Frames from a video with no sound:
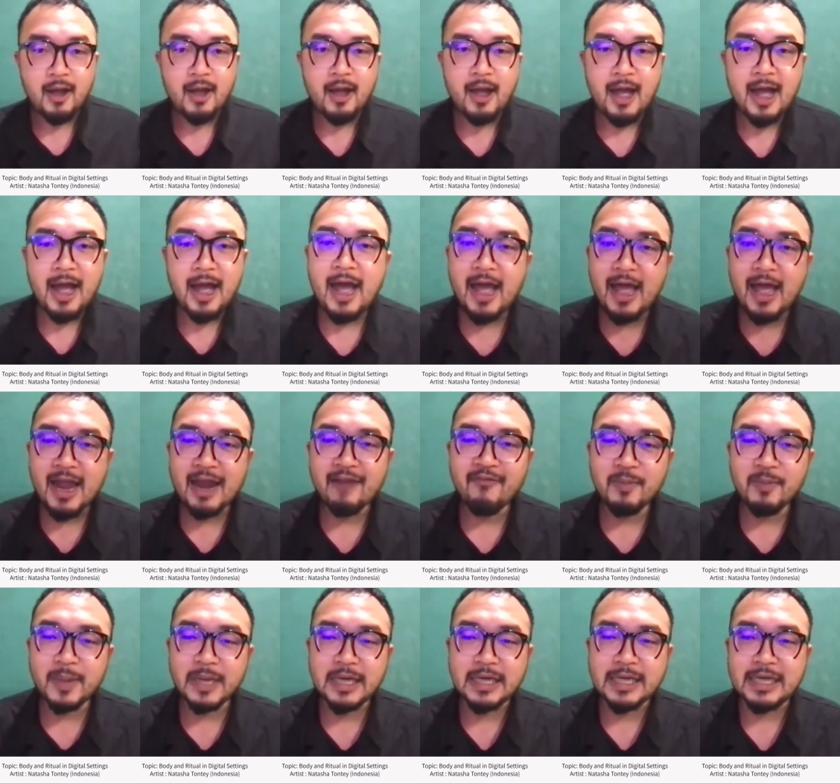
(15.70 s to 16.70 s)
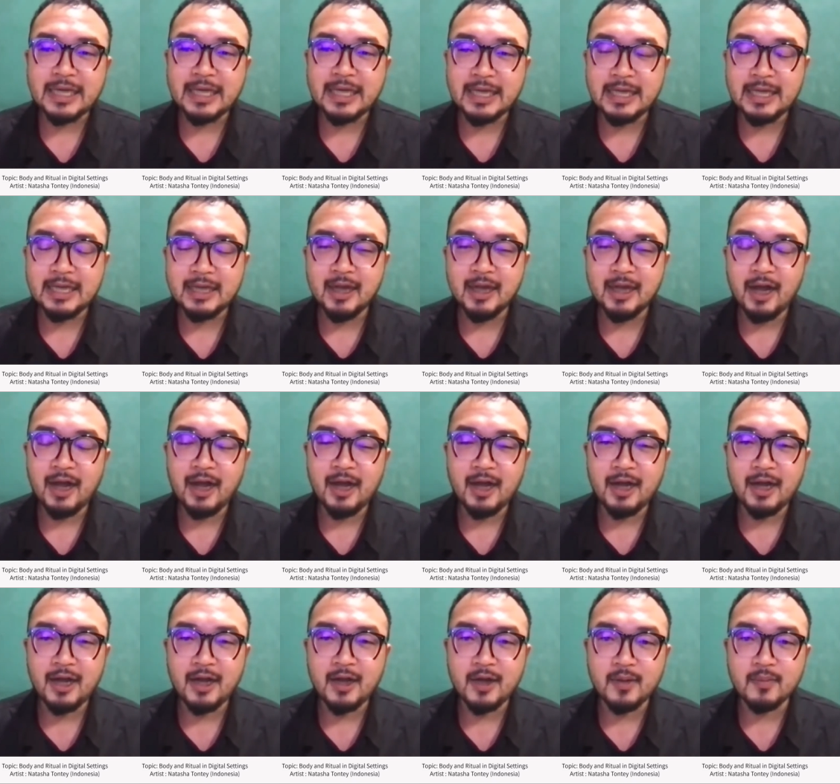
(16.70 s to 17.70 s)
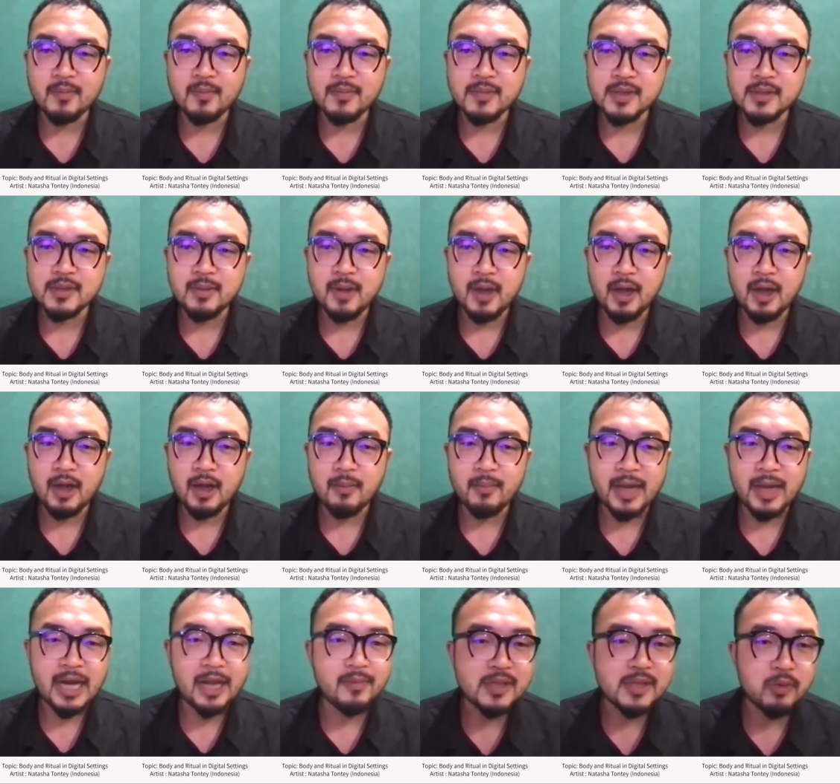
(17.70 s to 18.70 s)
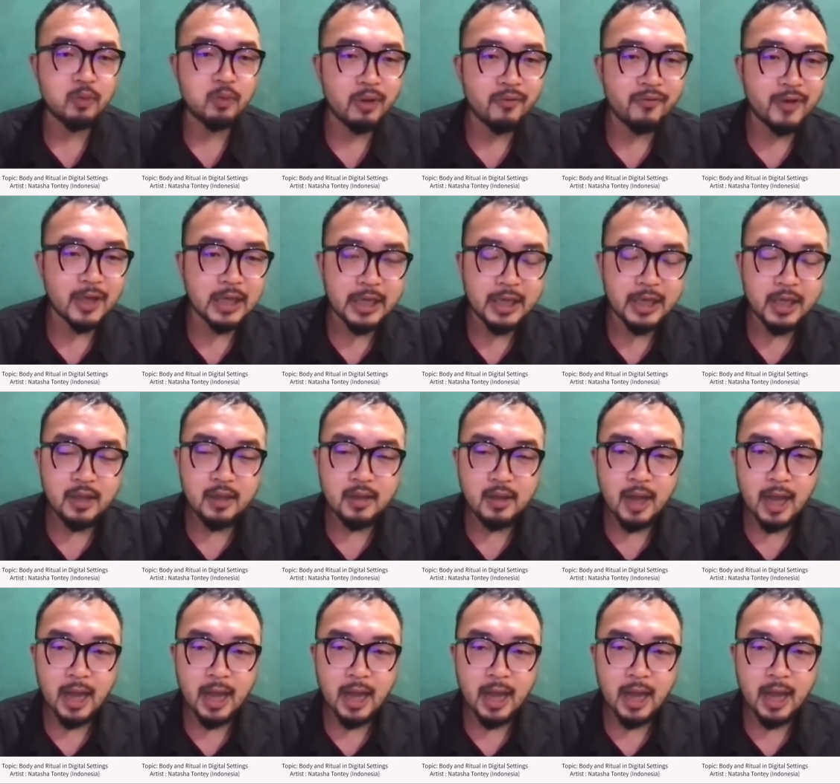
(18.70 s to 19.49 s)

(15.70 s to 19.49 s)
Hi, everybody. My name is River Lin.